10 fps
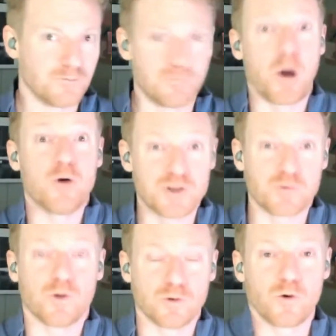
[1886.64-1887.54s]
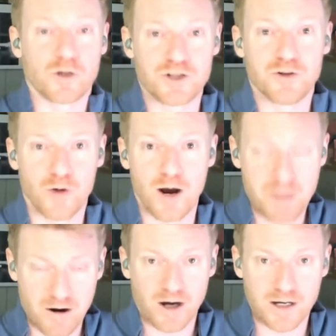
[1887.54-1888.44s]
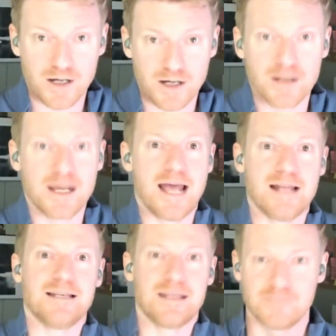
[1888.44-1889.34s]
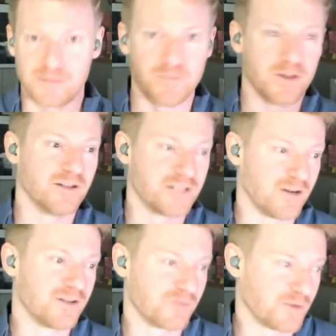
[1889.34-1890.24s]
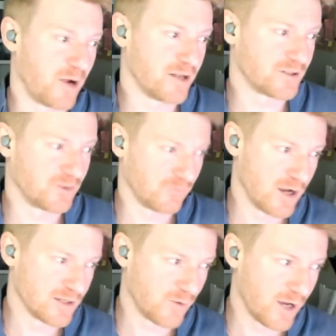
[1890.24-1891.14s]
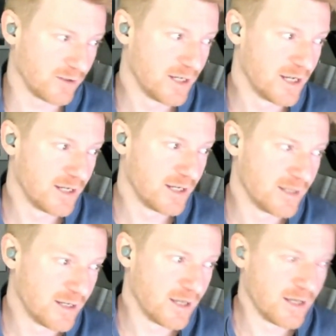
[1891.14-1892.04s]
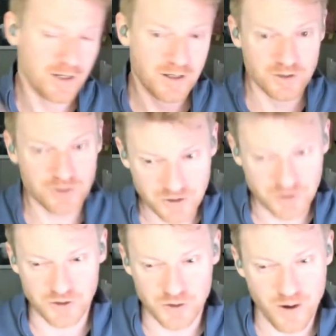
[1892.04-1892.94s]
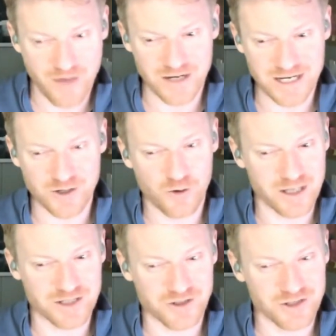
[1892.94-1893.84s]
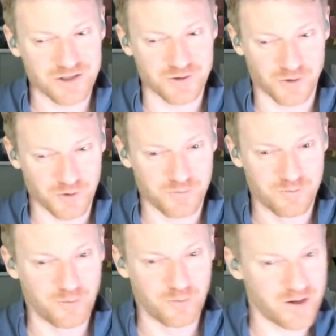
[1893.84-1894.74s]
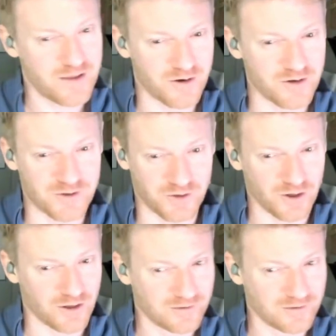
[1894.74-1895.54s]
post World War II America and the military's response to Roswell. Do you have any questions or breathers or?